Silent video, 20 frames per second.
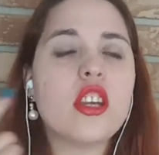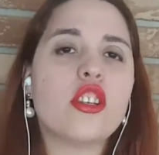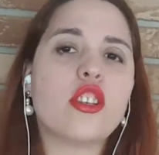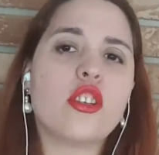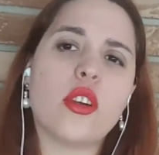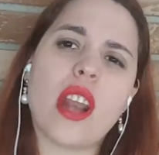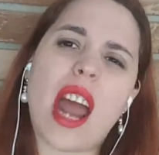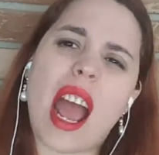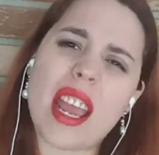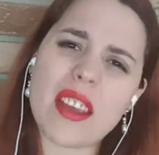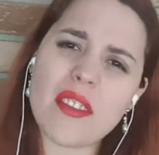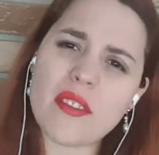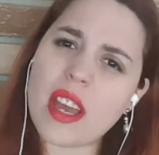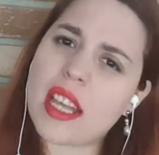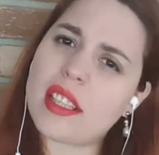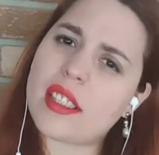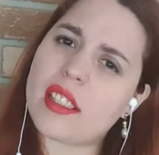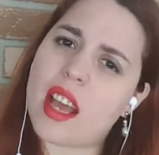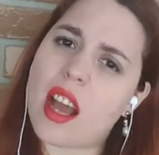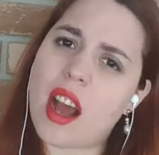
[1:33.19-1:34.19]
should I
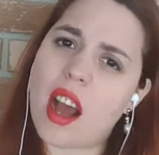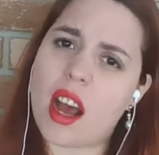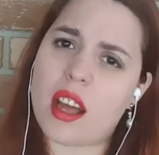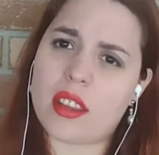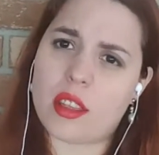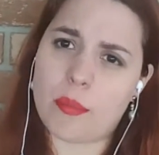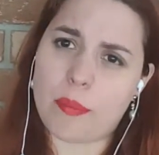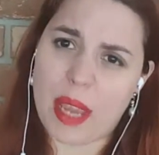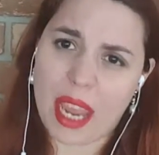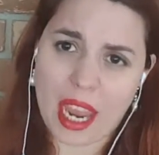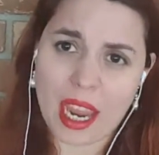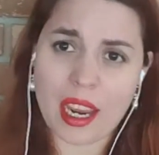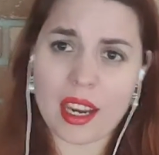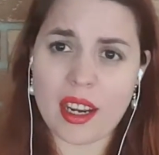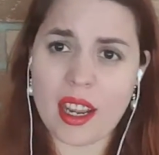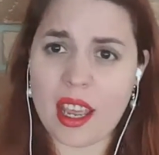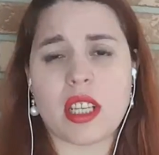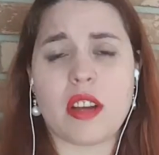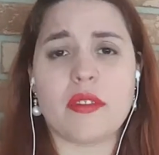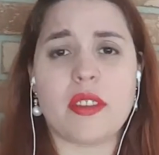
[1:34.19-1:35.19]
invest on the
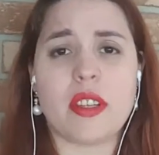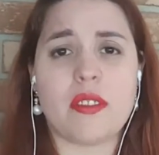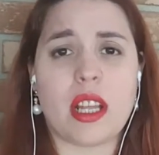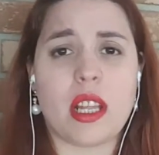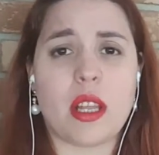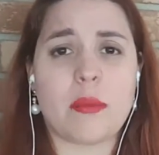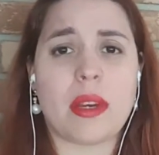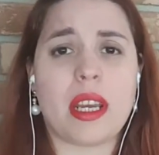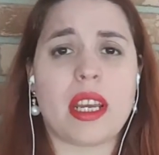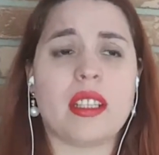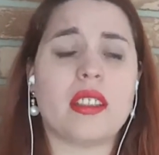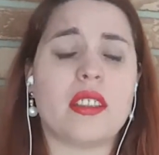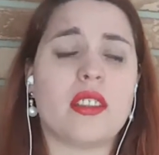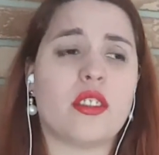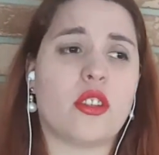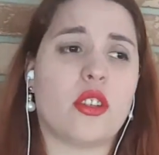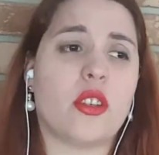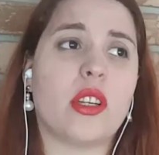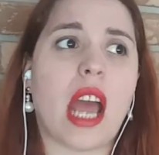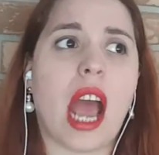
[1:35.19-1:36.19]
paid self development?
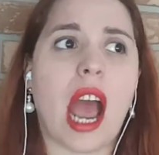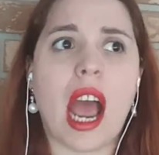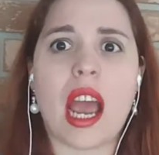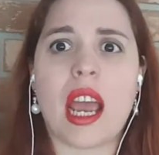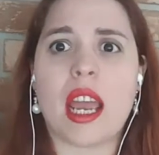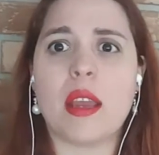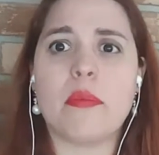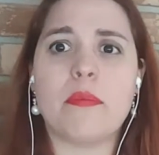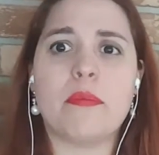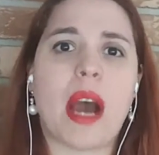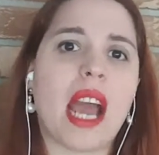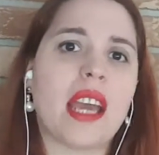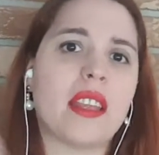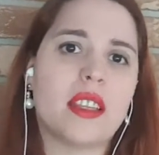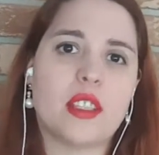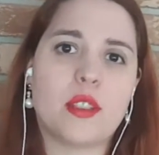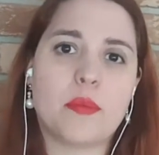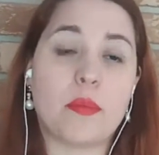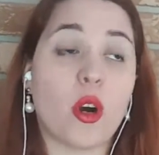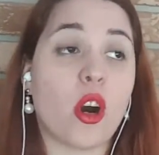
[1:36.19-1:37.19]
Should I buy
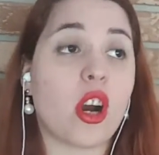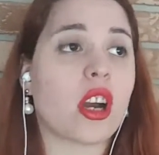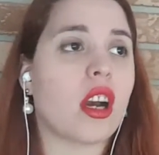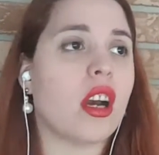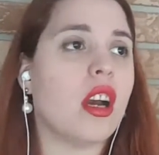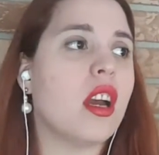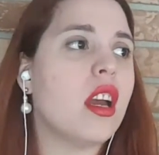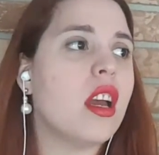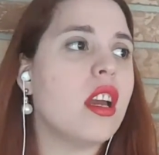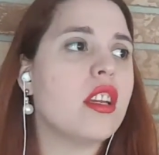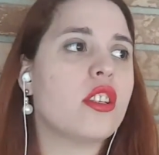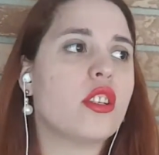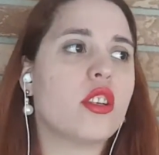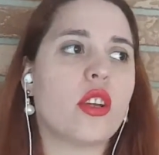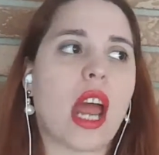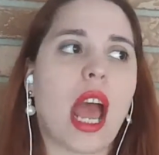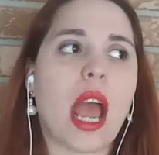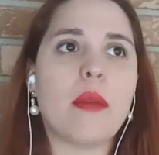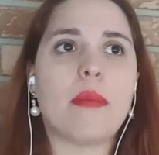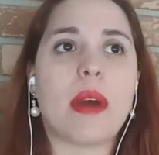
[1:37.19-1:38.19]
this book?
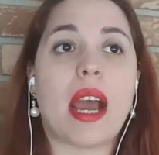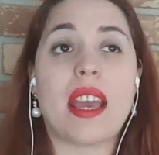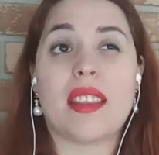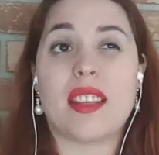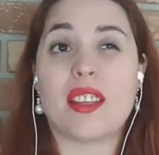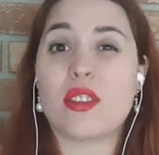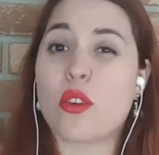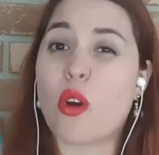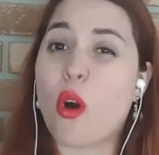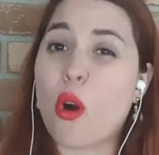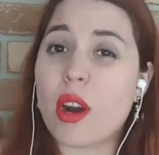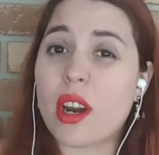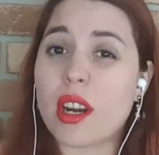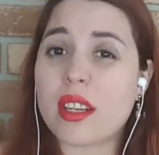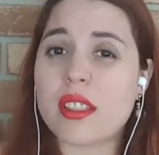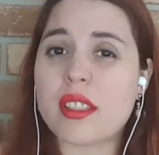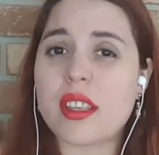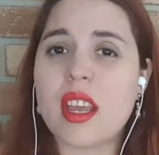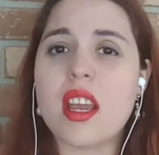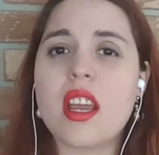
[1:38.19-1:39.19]
Should I buy this
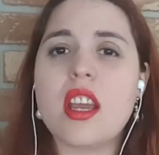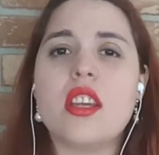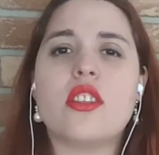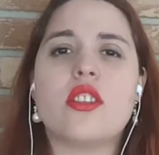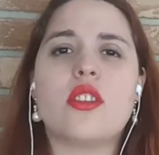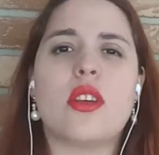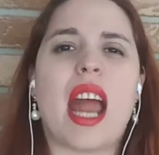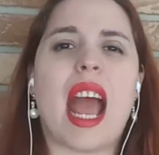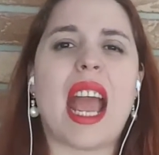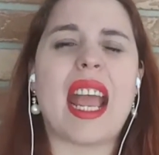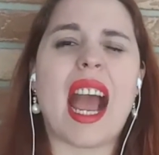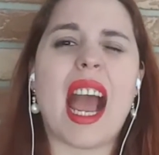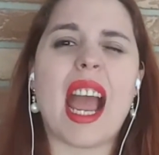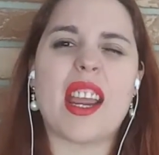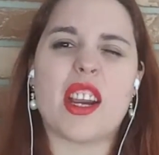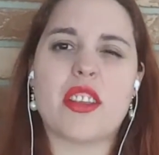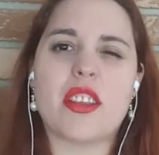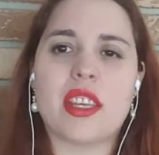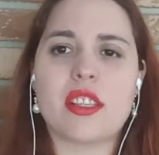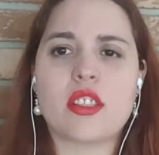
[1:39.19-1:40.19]
course? Should I
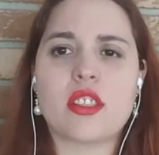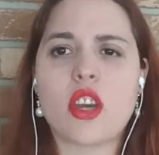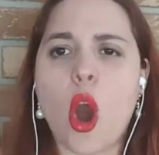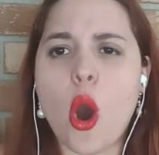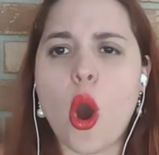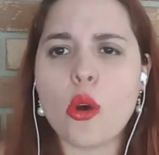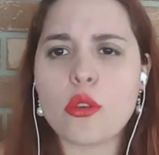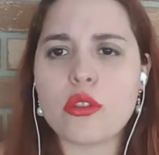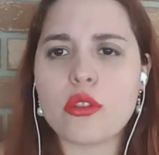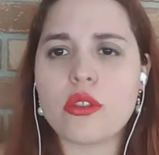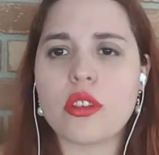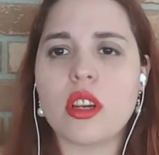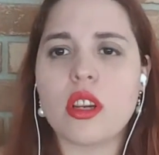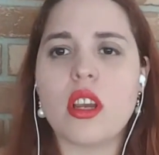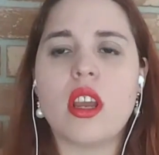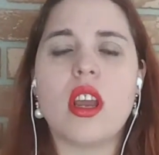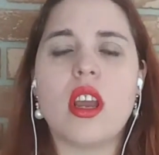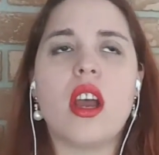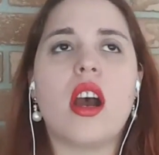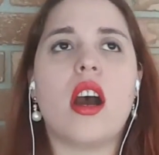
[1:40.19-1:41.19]
hire this coach?
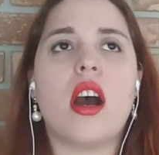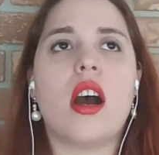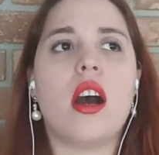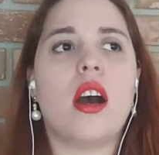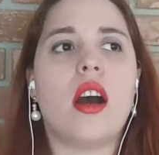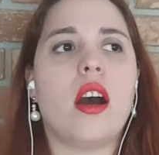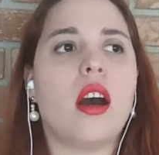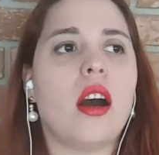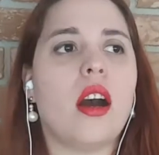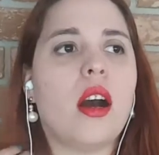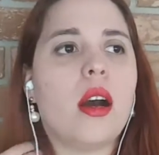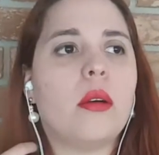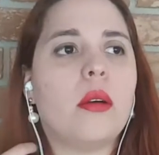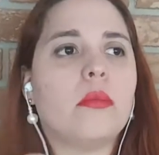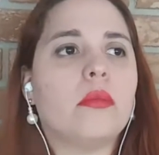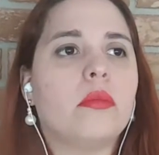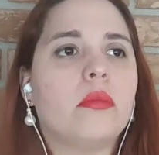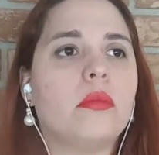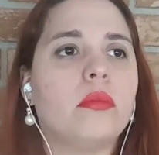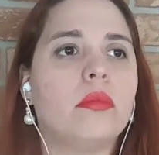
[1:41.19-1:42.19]

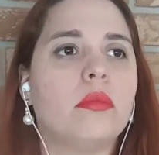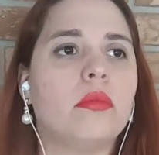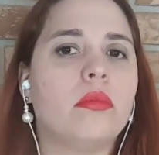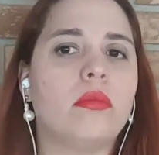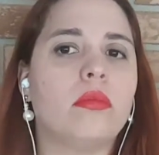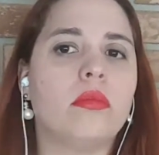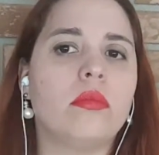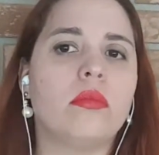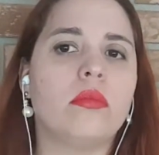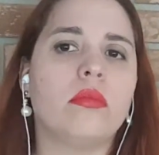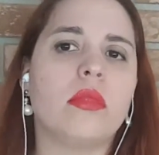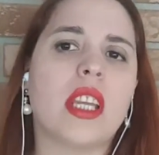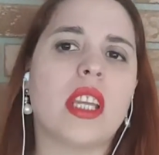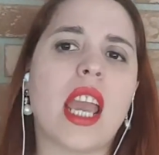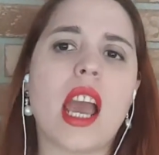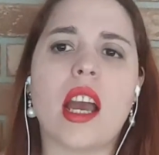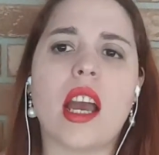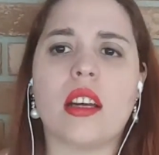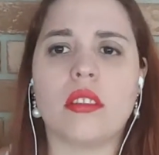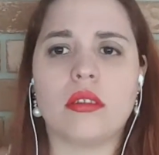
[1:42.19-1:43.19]
Um,
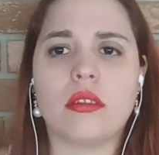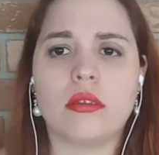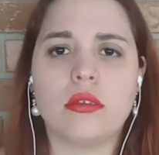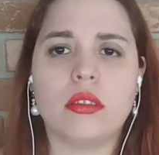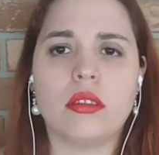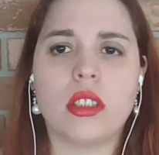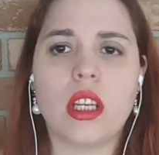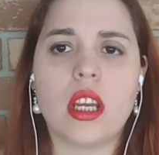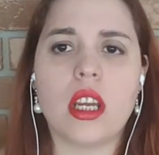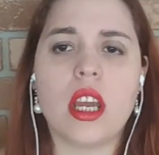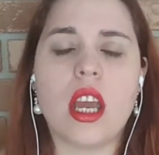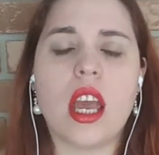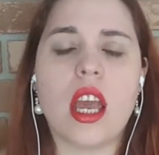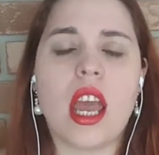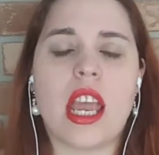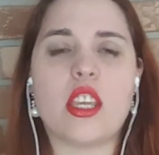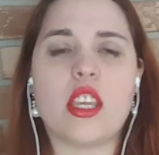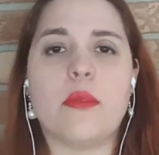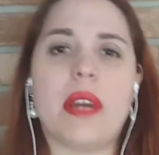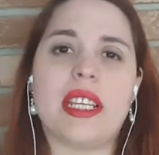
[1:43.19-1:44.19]
yeah.
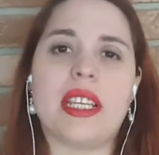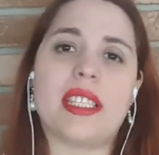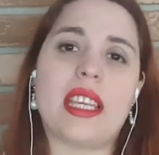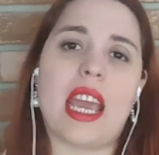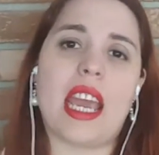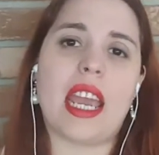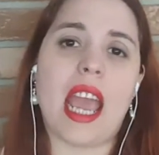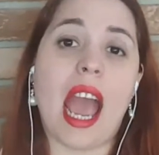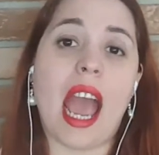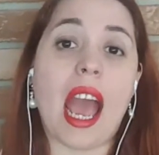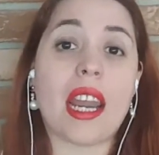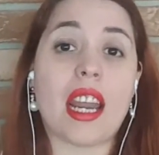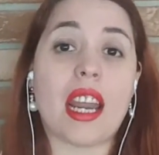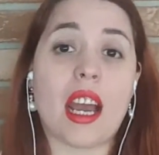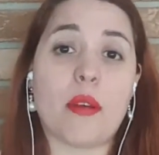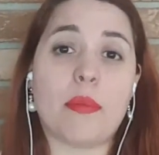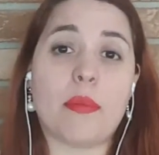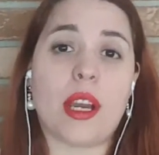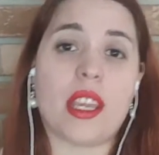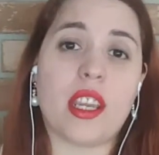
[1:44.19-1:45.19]
And you might say,
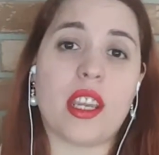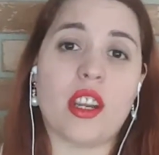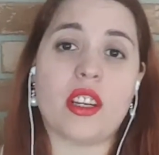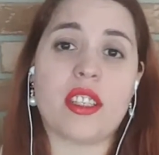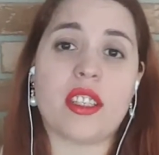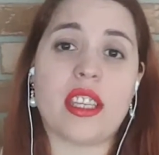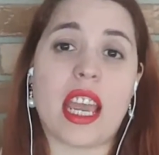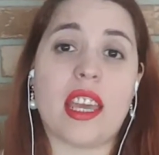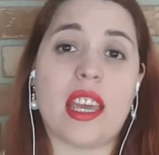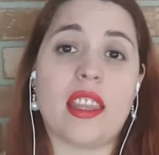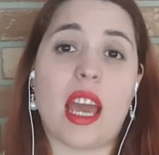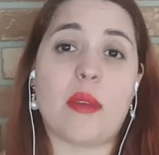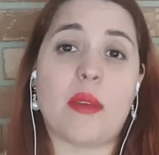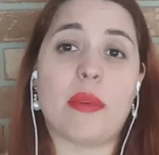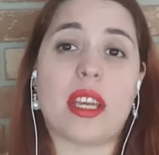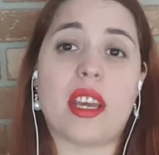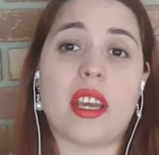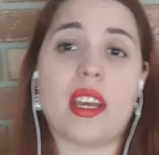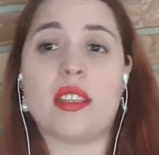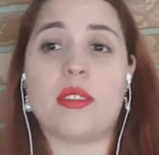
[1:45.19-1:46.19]
Anna, but you're saying that
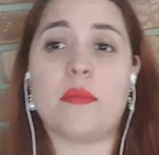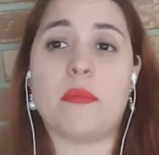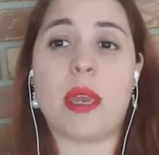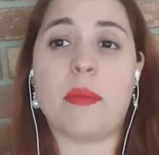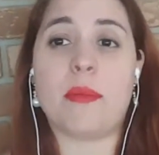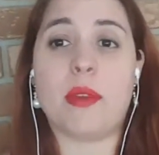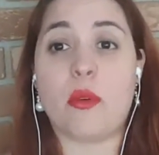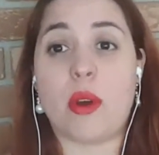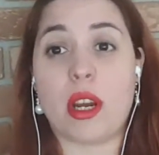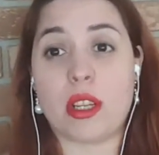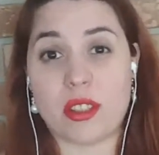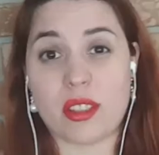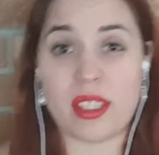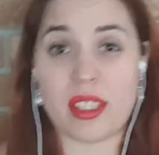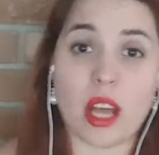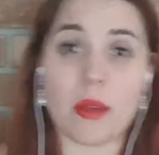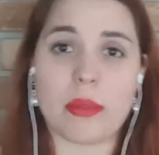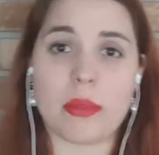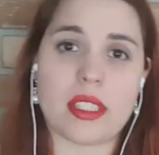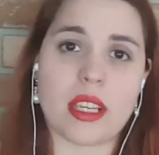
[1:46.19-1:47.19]
because maybe you want to
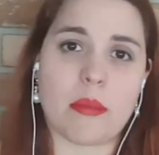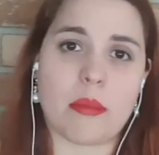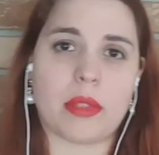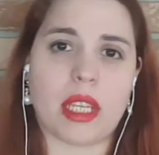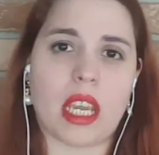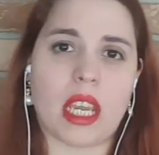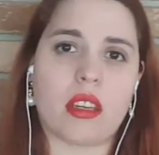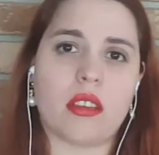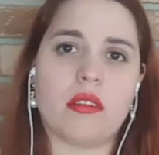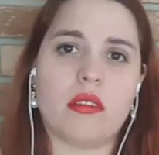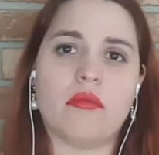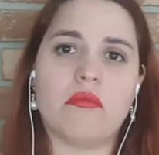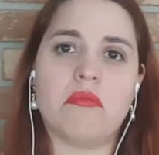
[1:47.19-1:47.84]
sell me something.